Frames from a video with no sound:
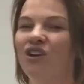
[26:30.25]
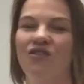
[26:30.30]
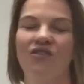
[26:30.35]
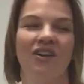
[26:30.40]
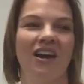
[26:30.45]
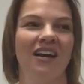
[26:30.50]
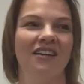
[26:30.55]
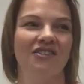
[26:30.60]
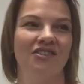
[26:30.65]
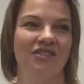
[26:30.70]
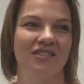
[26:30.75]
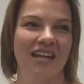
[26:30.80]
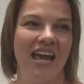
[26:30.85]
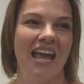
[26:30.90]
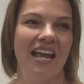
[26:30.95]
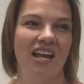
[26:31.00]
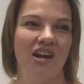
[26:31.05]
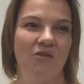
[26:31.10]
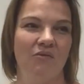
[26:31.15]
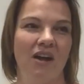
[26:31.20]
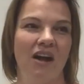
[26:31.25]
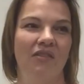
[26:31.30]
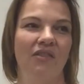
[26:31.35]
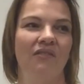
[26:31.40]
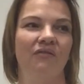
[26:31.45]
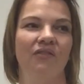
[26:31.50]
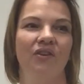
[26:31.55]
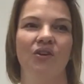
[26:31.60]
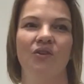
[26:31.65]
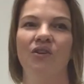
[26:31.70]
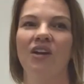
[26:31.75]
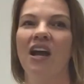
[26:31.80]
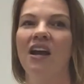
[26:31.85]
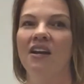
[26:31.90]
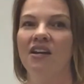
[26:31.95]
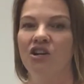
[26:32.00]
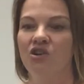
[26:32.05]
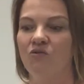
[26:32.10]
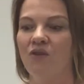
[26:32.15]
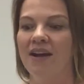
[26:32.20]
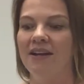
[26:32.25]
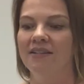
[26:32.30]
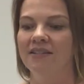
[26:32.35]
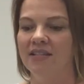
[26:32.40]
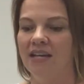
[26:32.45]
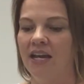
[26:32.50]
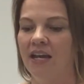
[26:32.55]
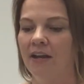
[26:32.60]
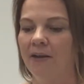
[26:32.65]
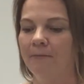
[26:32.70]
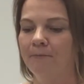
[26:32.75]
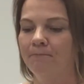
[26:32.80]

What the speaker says: you're not just hanging around the food kind of grazing.